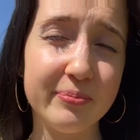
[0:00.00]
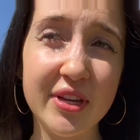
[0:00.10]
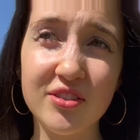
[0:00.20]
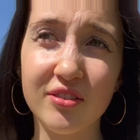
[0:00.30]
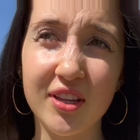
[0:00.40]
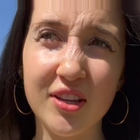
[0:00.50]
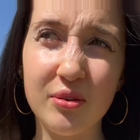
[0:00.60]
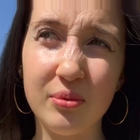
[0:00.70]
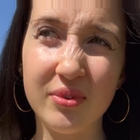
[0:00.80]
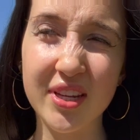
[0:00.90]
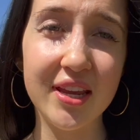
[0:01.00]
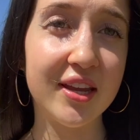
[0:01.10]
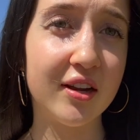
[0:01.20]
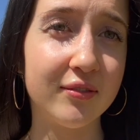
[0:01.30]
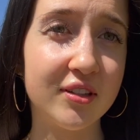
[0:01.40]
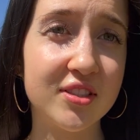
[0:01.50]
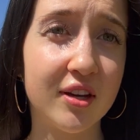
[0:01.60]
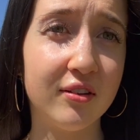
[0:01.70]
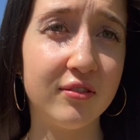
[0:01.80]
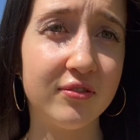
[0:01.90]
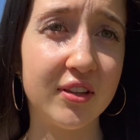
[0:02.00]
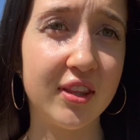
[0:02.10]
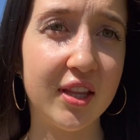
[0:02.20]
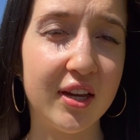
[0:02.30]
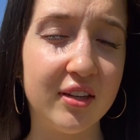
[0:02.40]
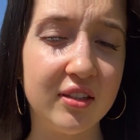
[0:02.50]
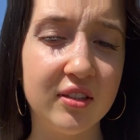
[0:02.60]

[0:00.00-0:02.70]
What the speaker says: Make sure that you take care of yourself, and that